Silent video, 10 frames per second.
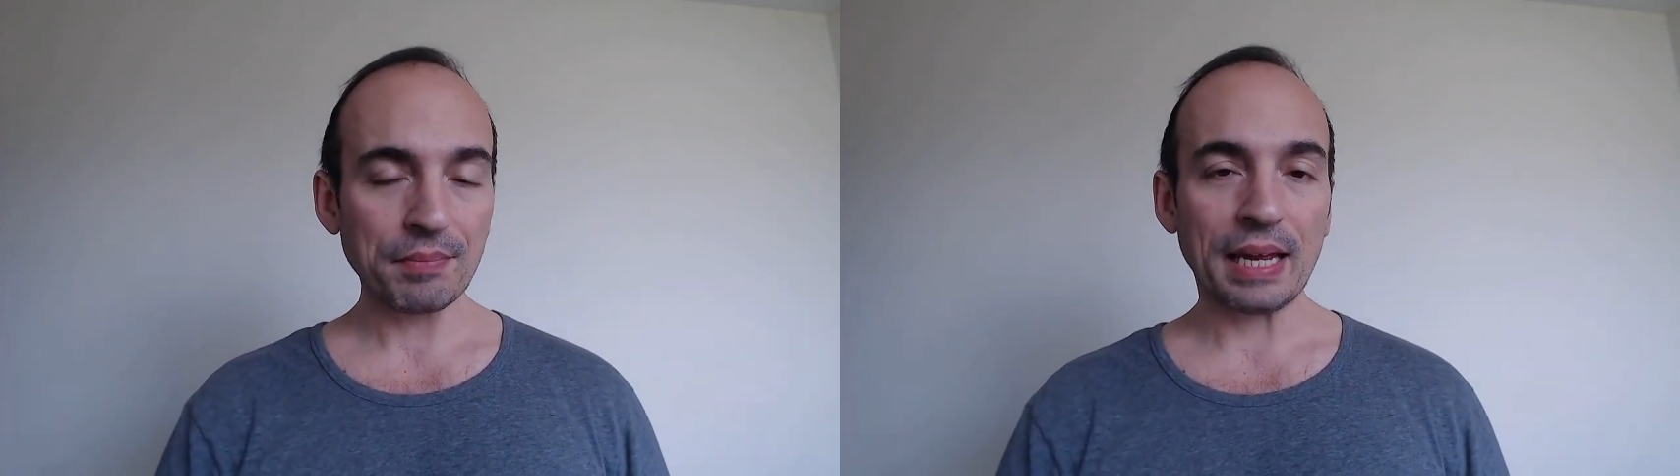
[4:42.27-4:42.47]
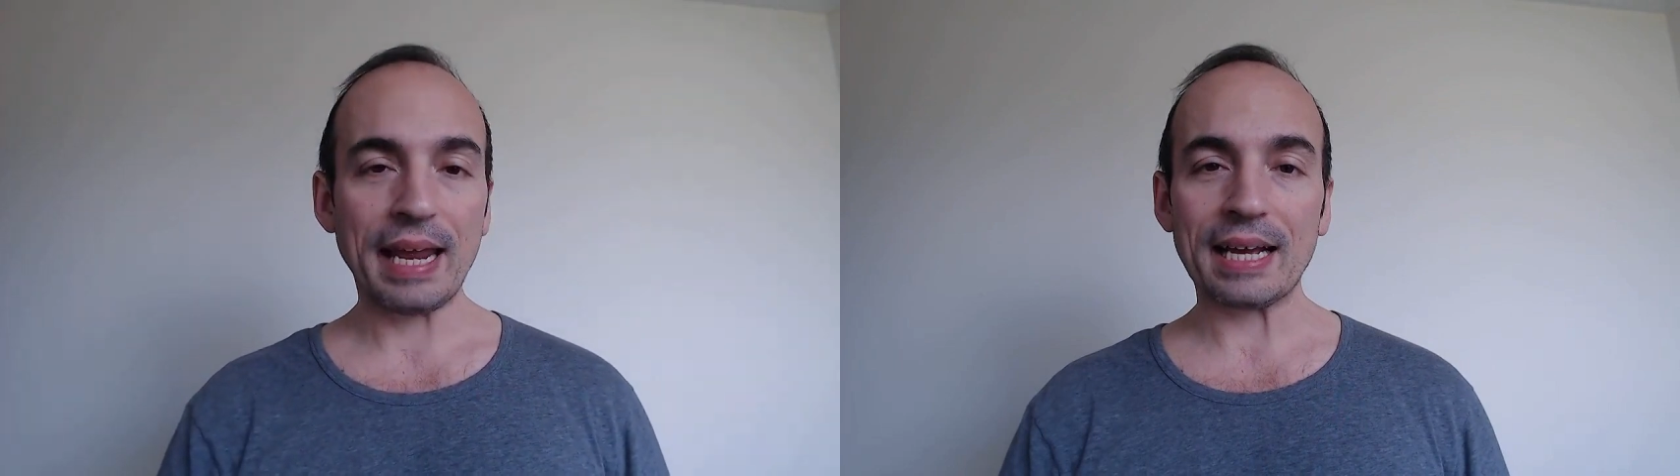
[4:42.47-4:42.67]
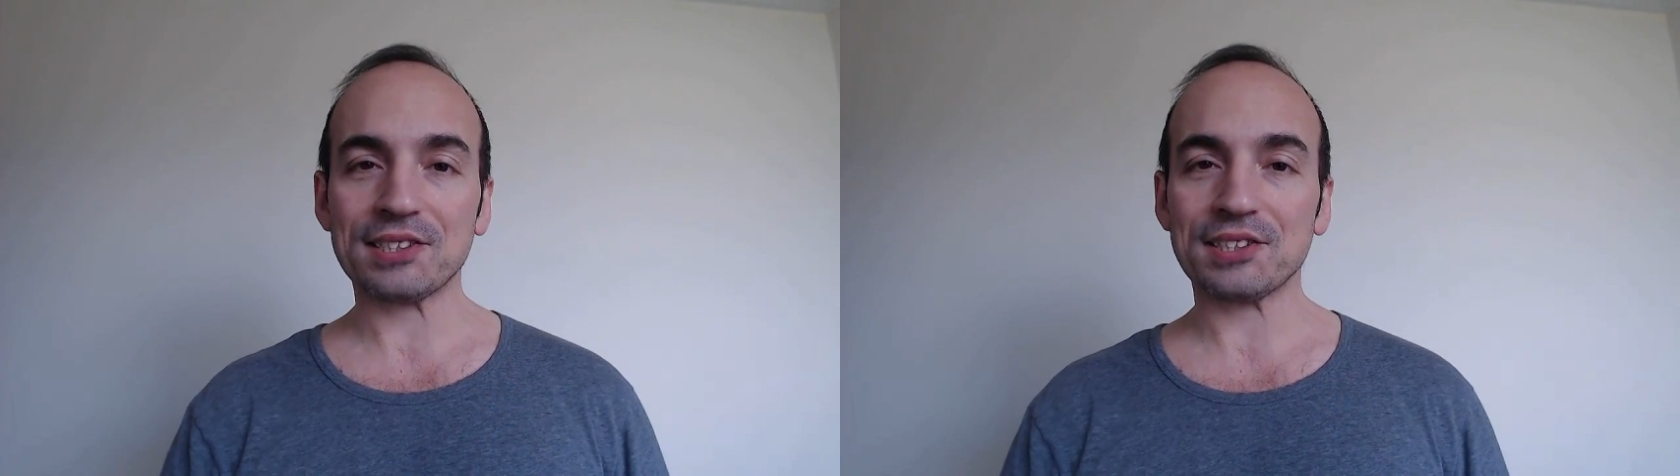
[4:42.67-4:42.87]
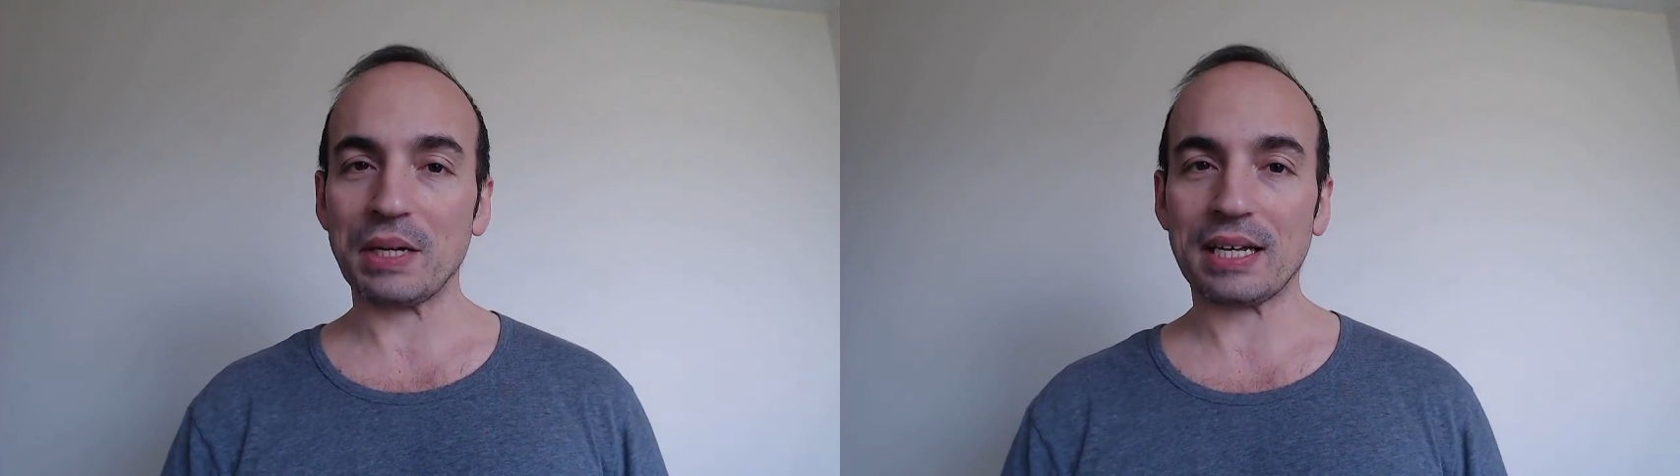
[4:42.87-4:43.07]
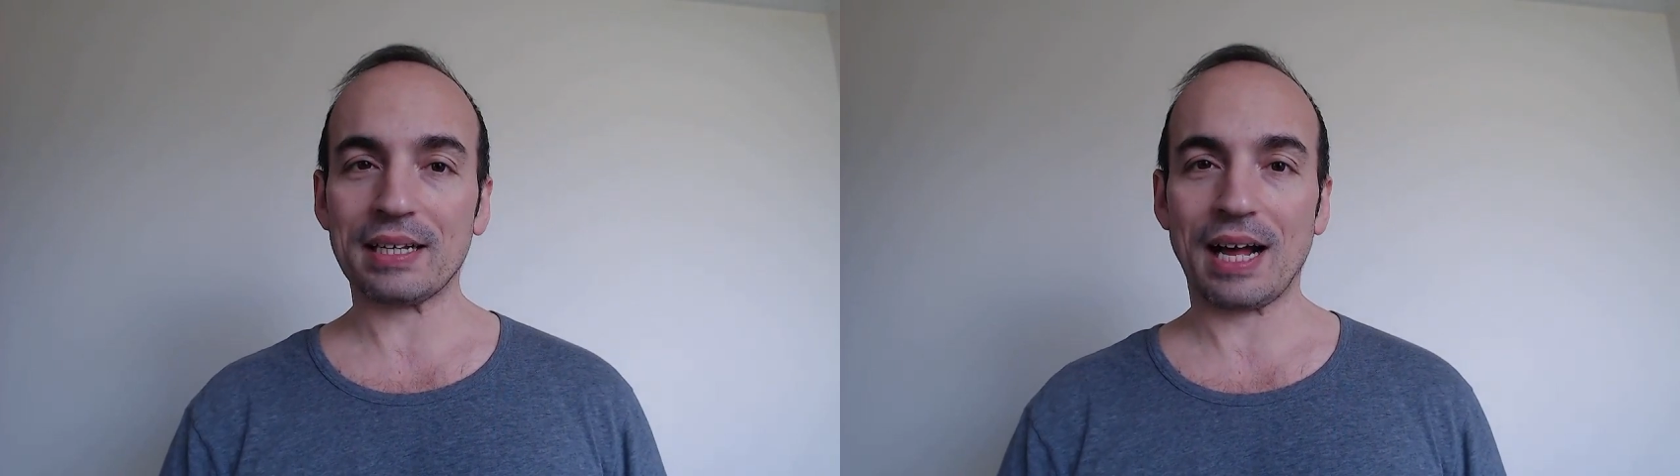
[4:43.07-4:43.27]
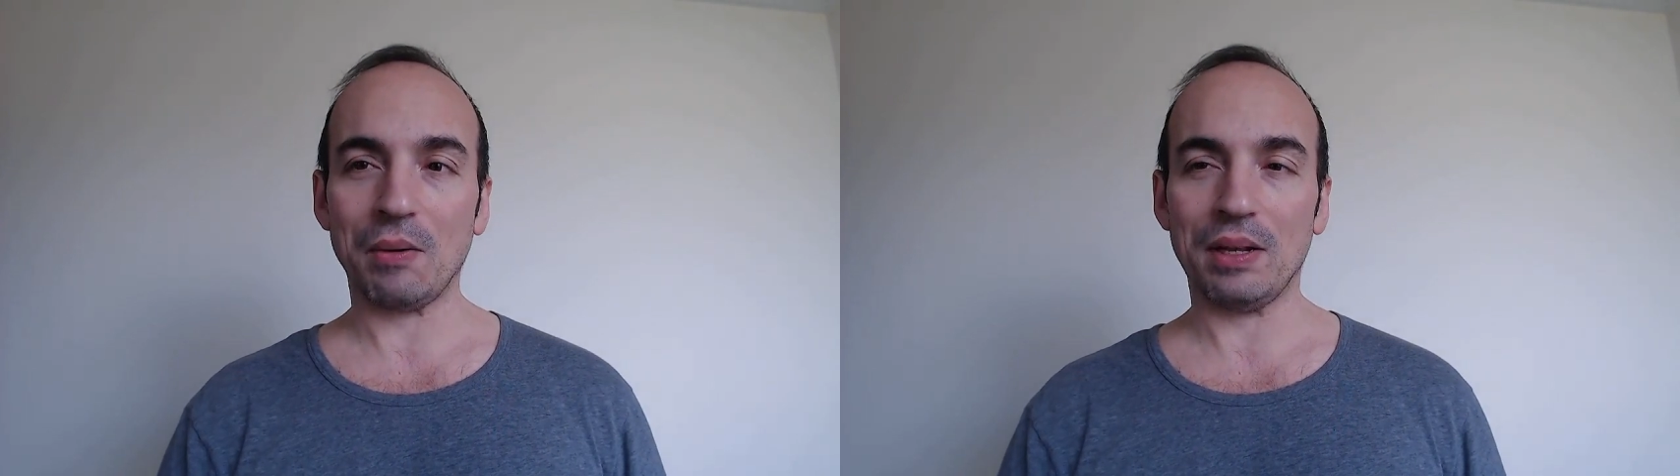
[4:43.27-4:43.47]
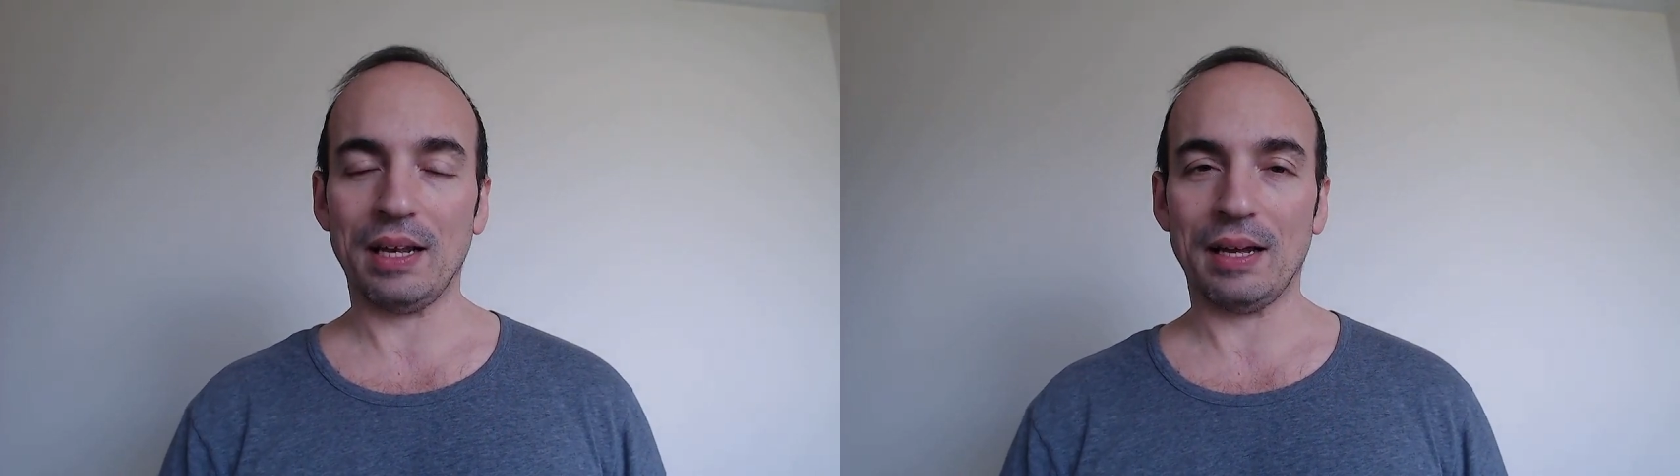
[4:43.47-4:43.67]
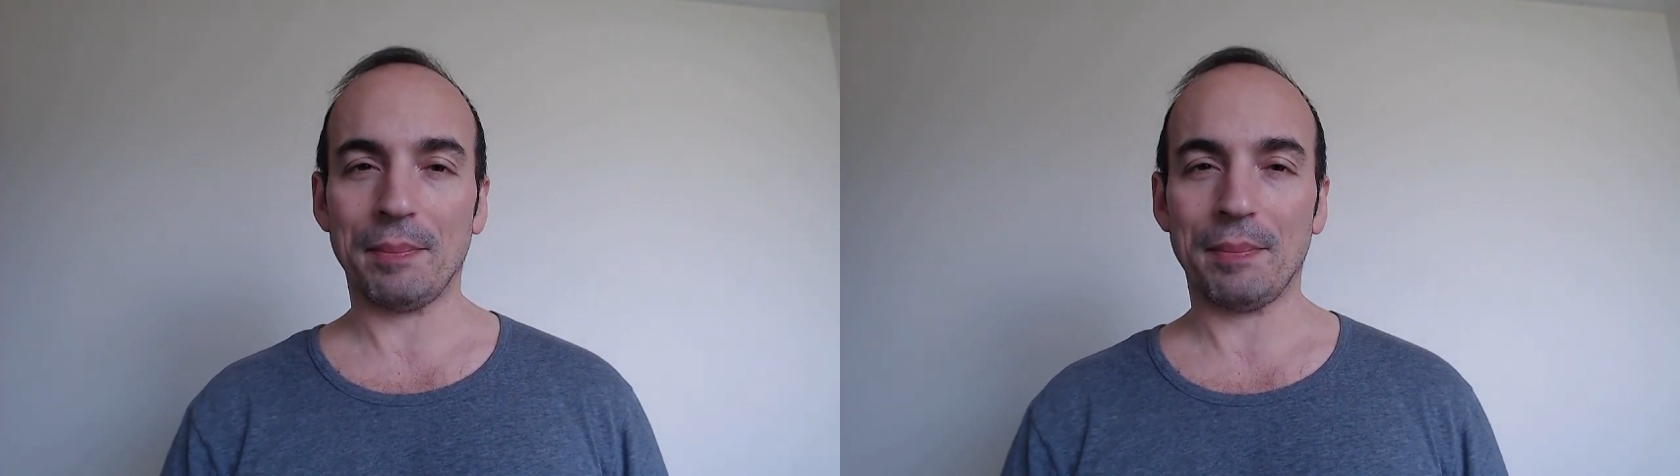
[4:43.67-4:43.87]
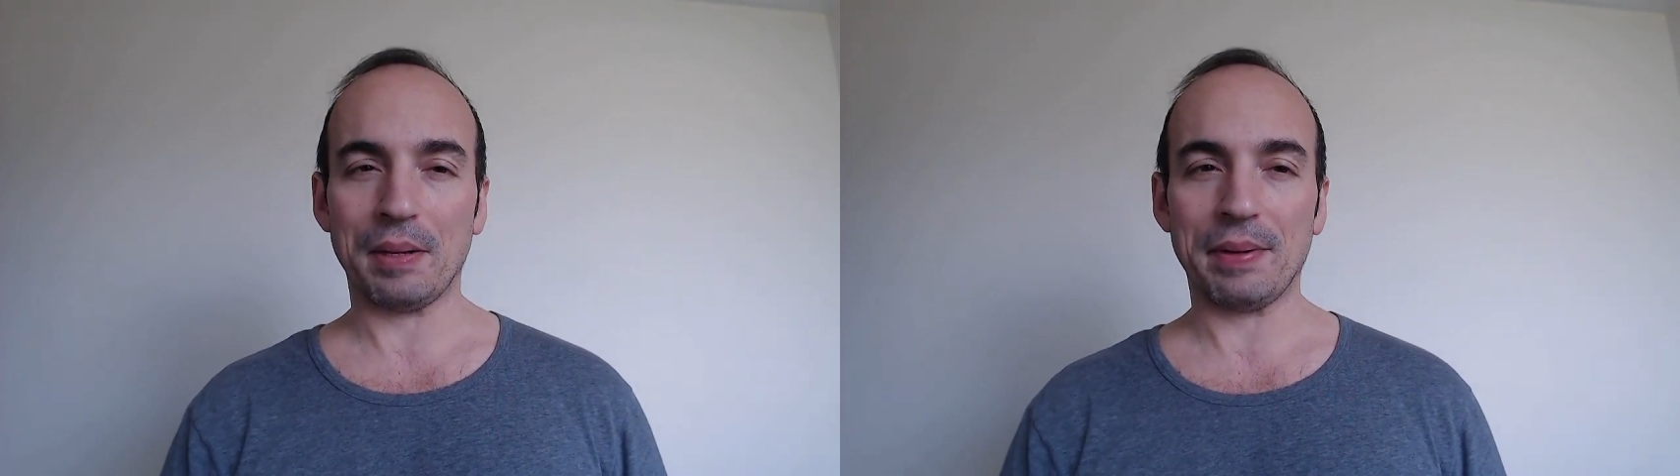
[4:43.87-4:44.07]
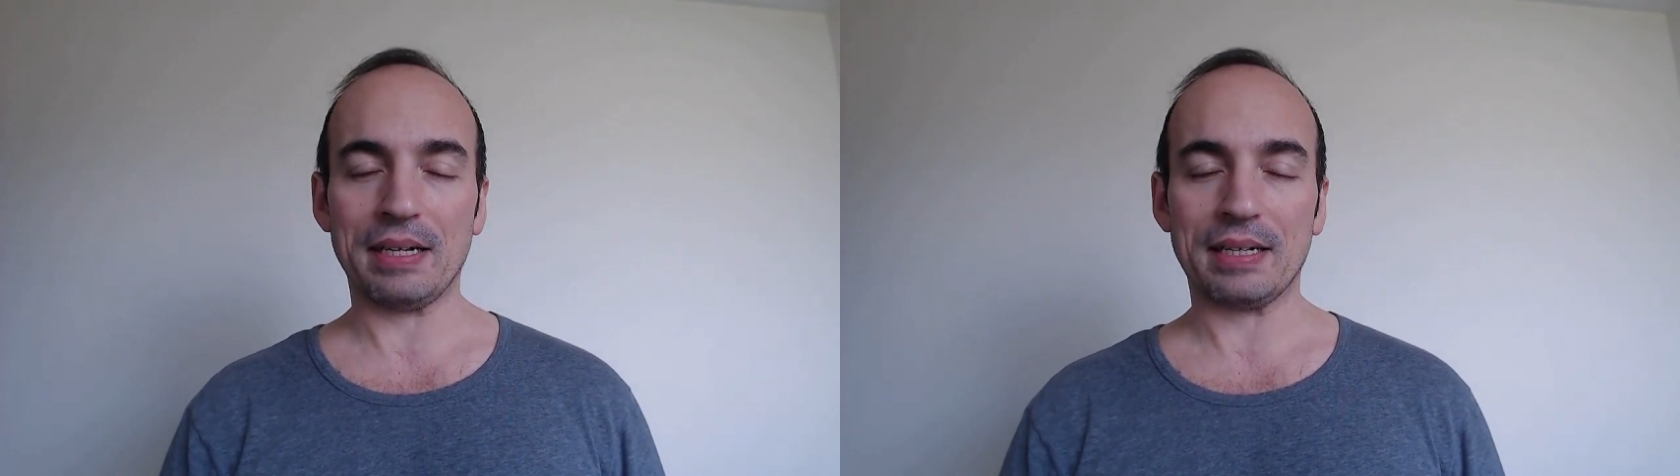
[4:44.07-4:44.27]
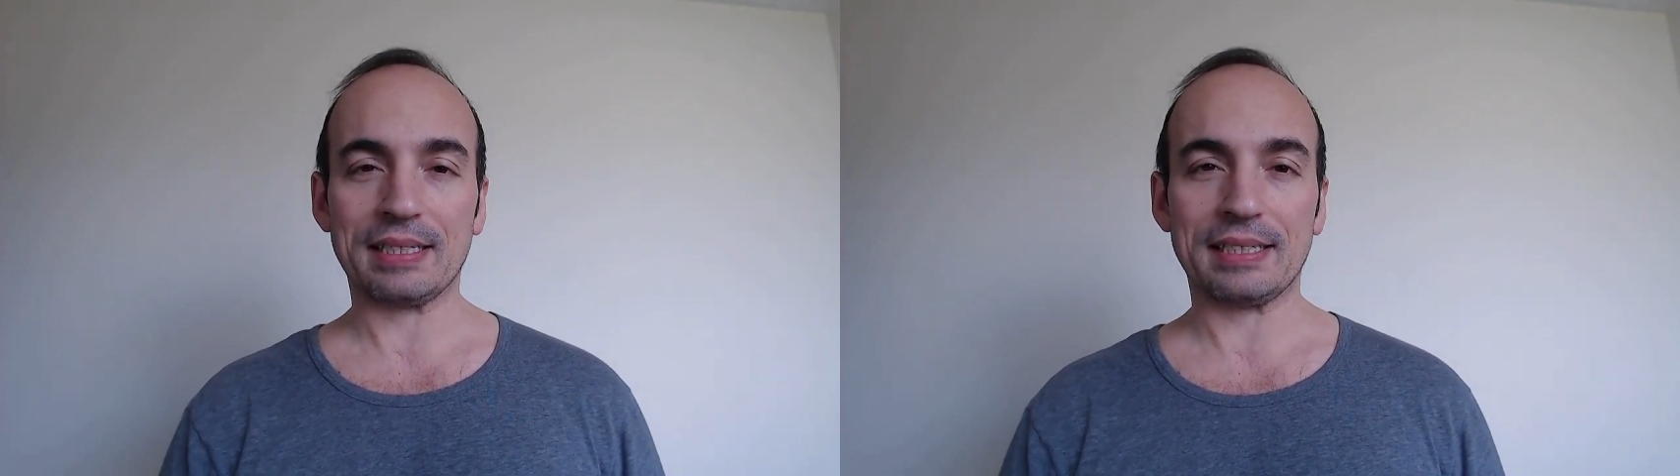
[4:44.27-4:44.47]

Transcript: Next week I will prepare